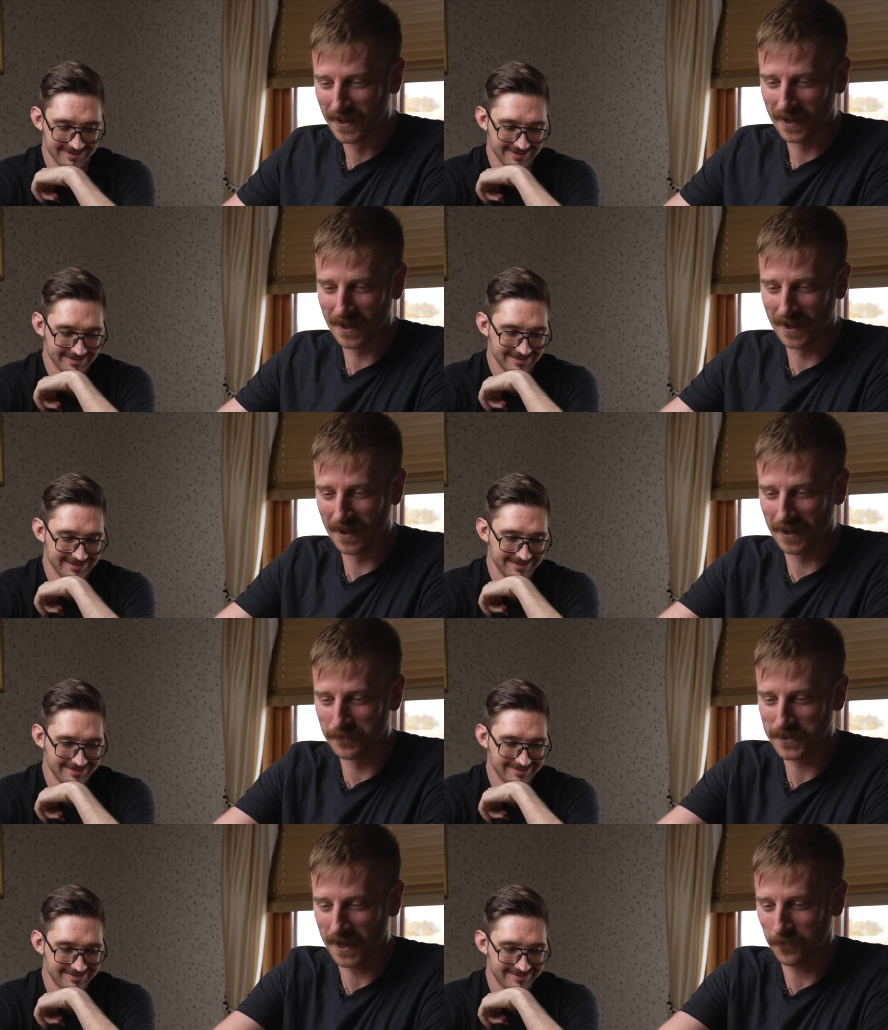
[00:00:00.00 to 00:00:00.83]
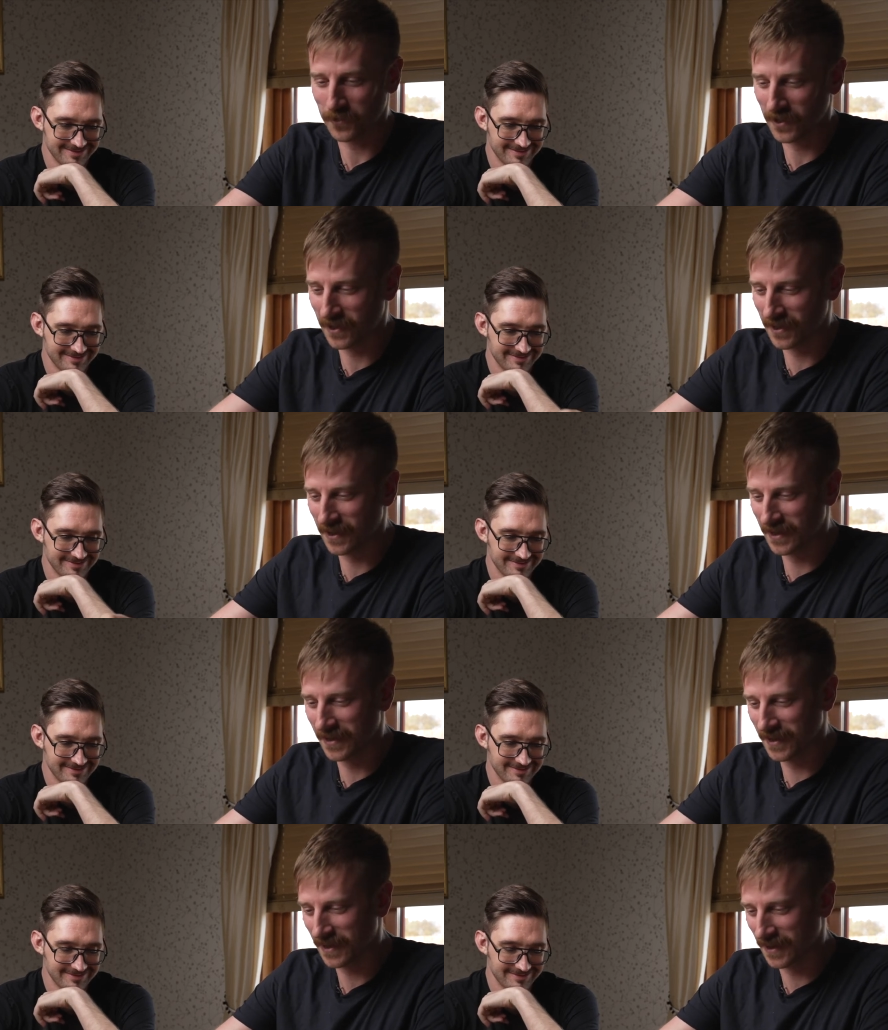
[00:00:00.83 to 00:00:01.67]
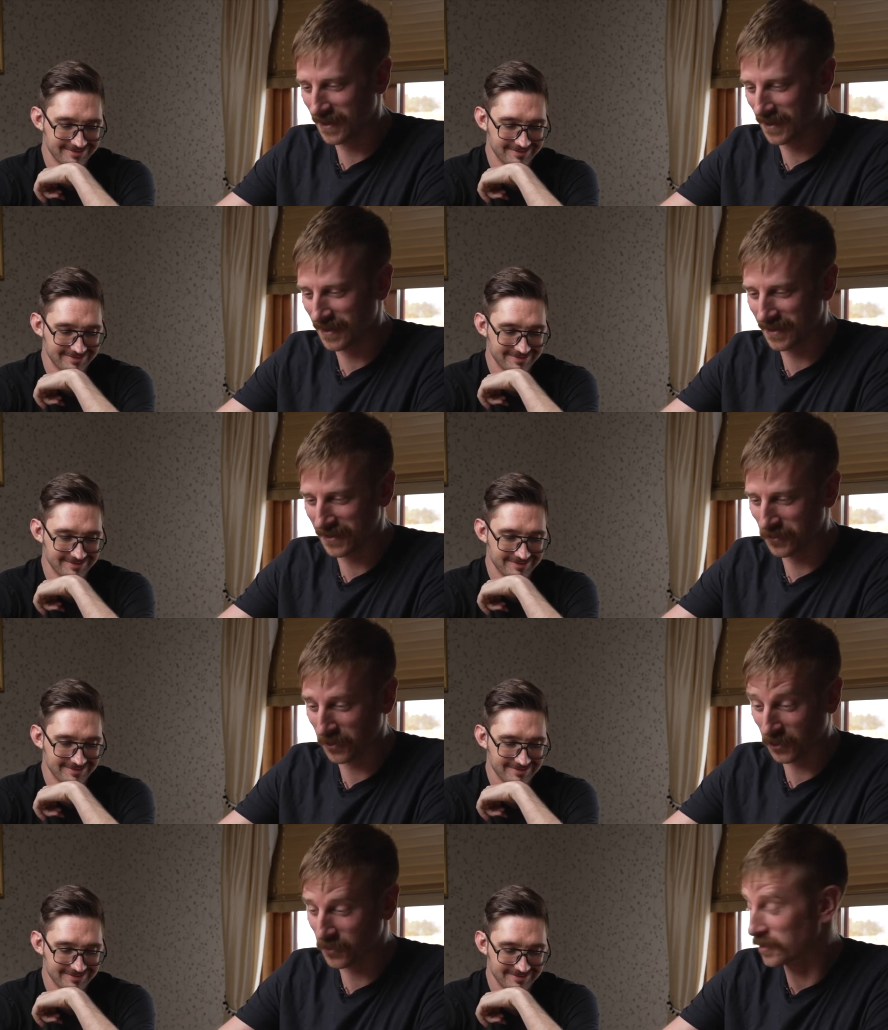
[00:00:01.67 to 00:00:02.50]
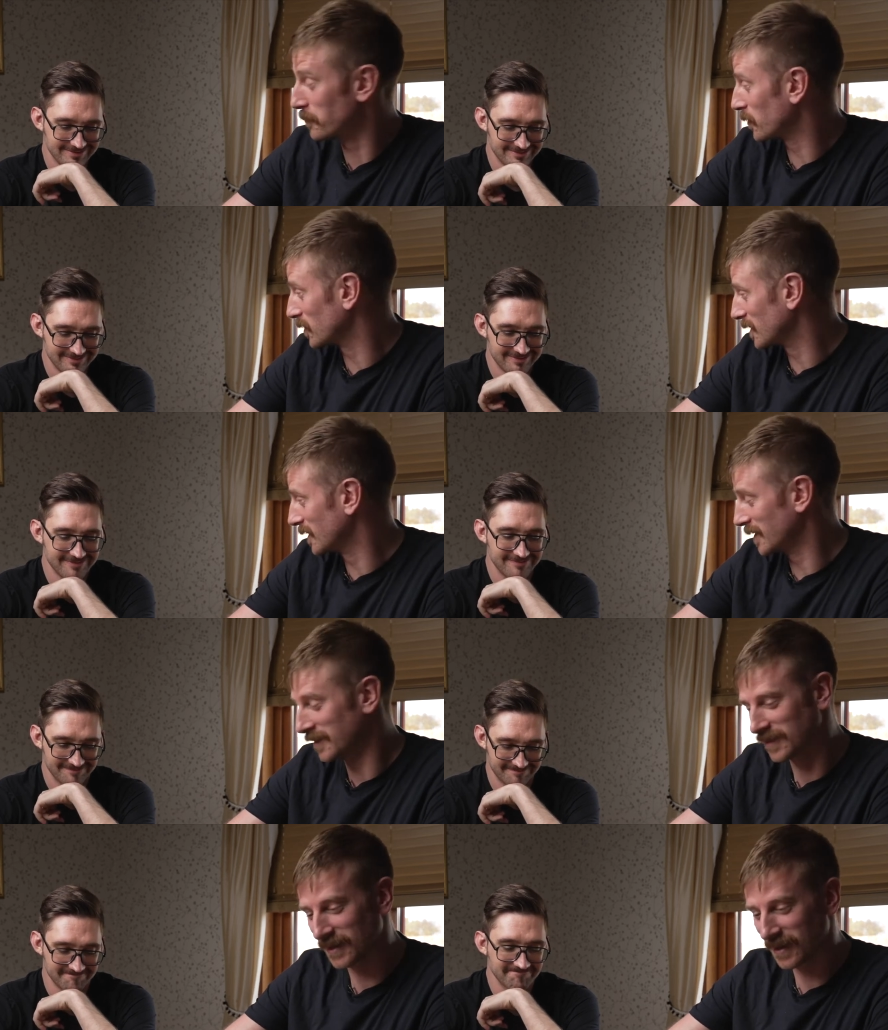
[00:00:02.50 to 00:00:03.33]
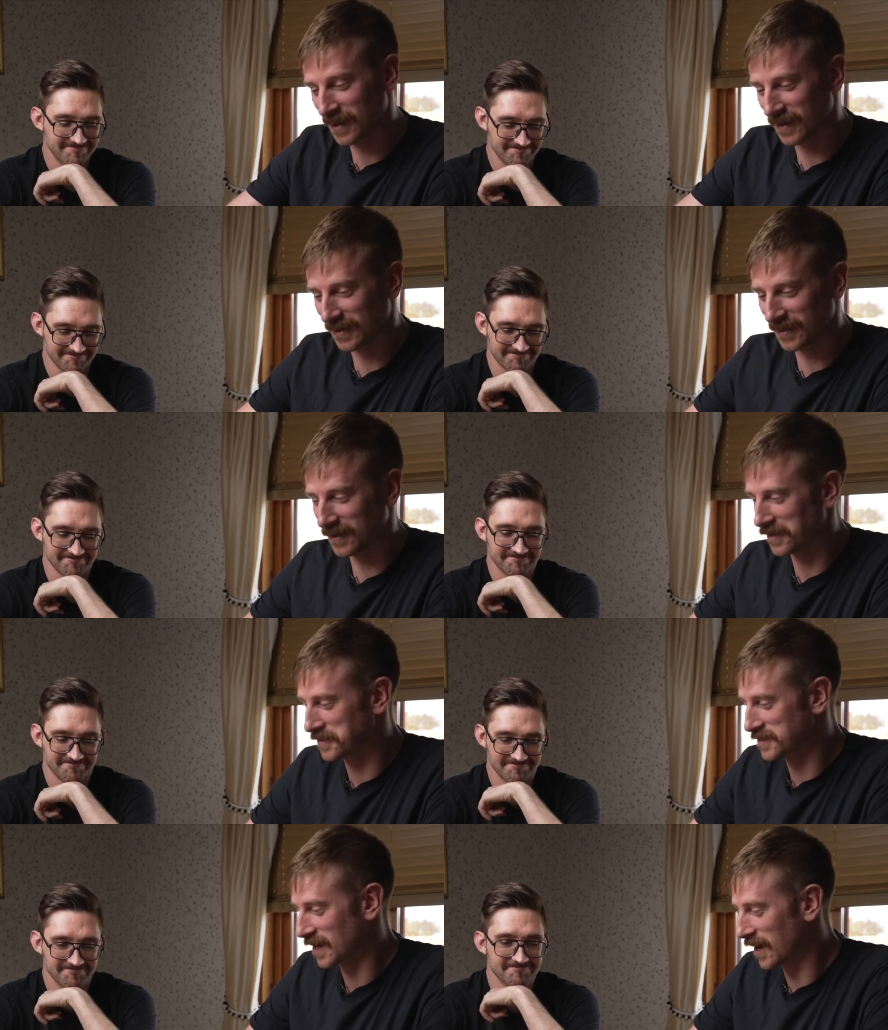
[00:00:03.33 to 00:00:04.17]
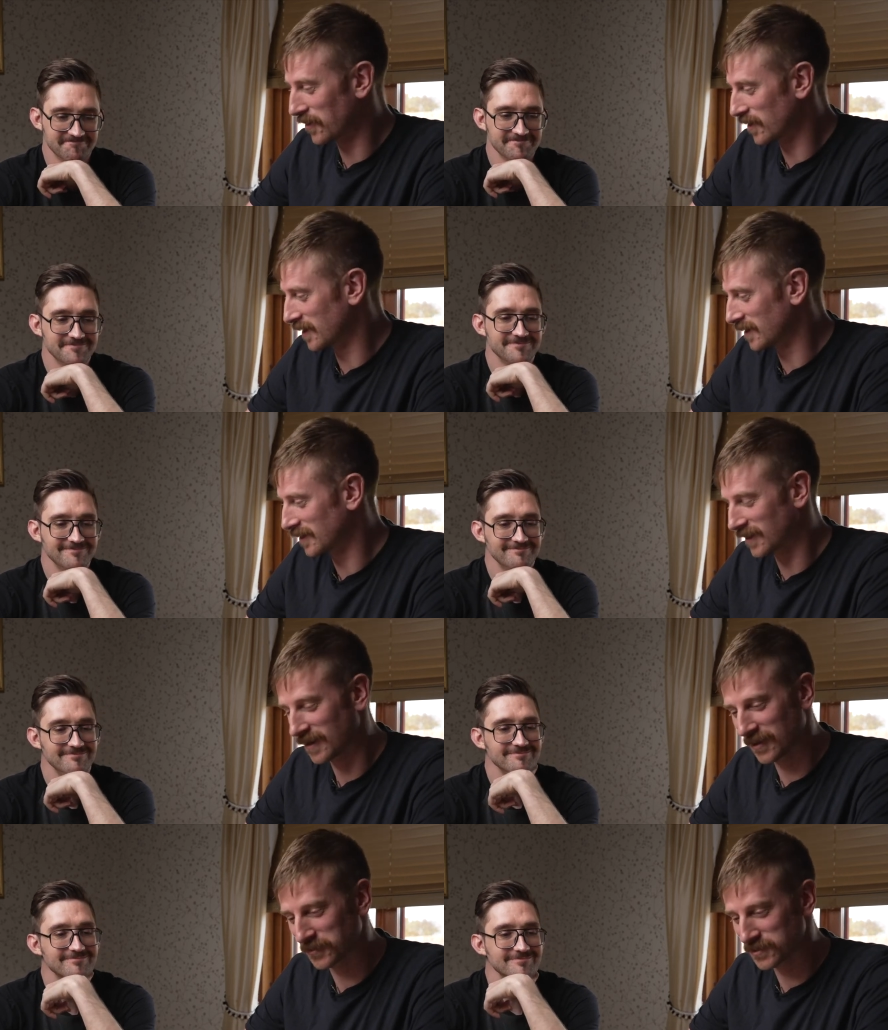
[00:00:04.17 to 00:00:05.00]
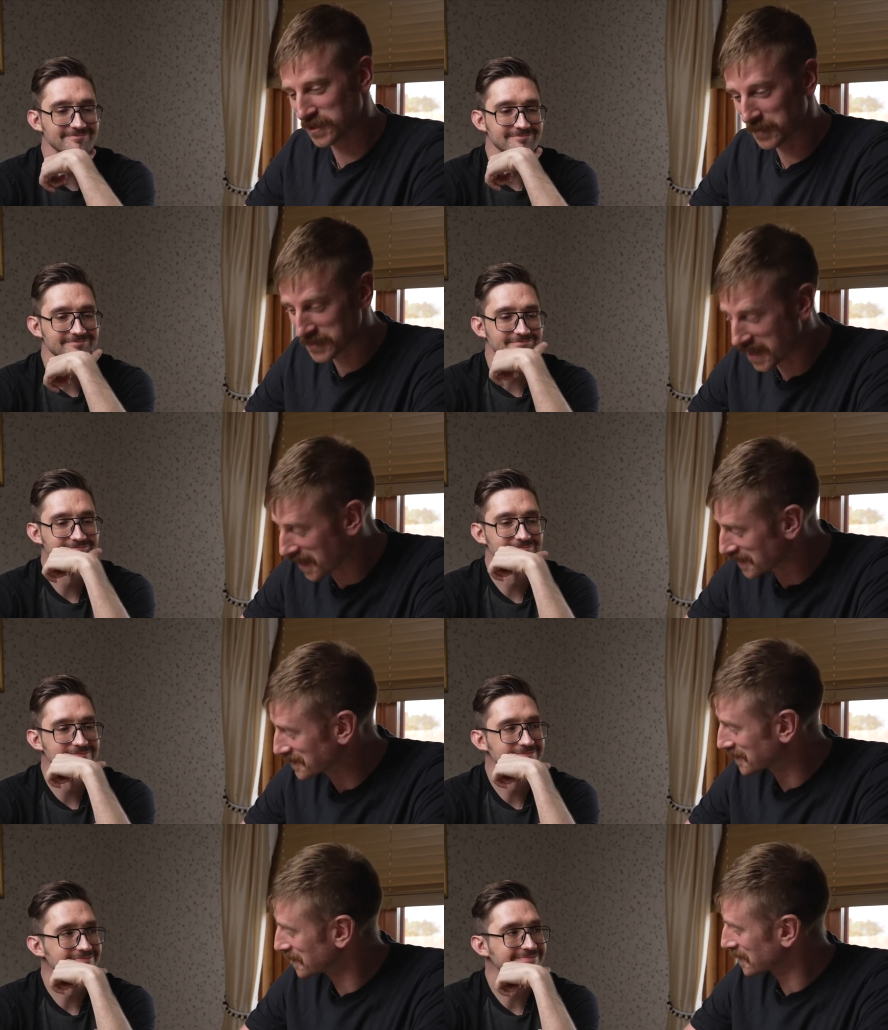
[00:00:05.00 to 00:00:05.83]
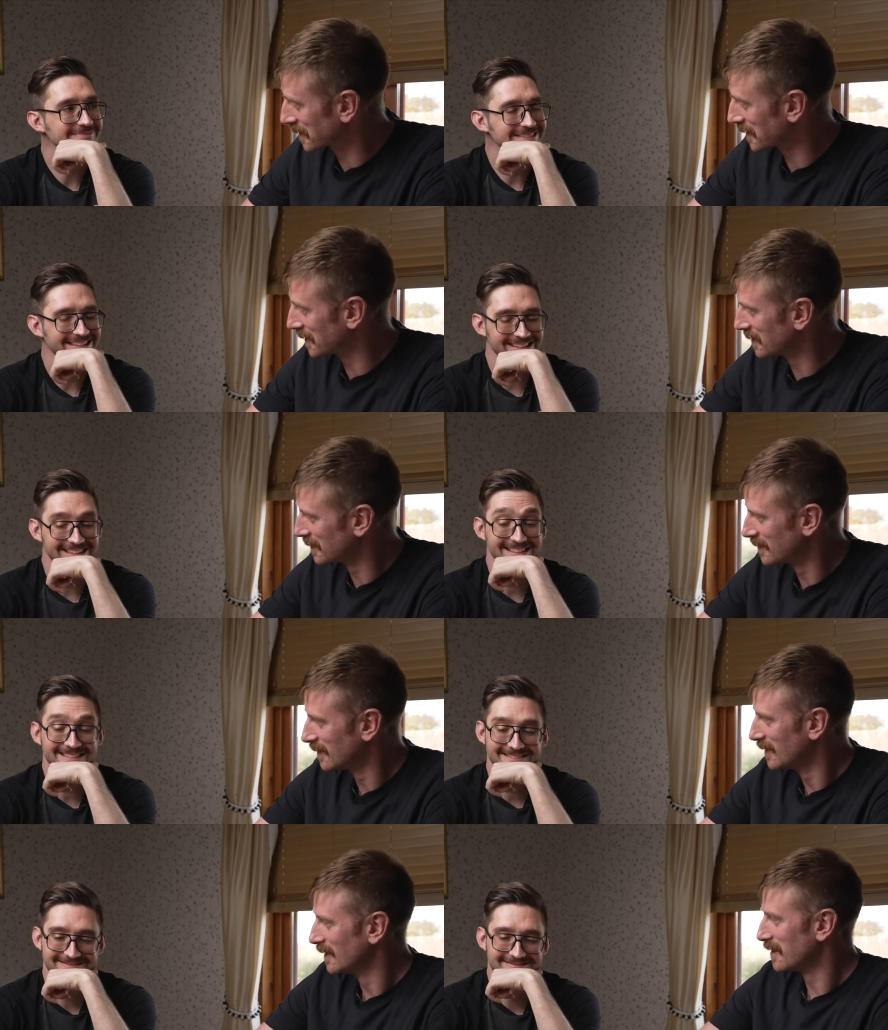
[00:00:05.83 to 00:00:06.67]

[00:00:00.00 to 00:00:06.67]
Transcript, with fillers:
Speaker 1: Uh, Taiwan. Uh, you know, we're going to Berlin uh, on Saturday uh, with James Hansen again. Yeah.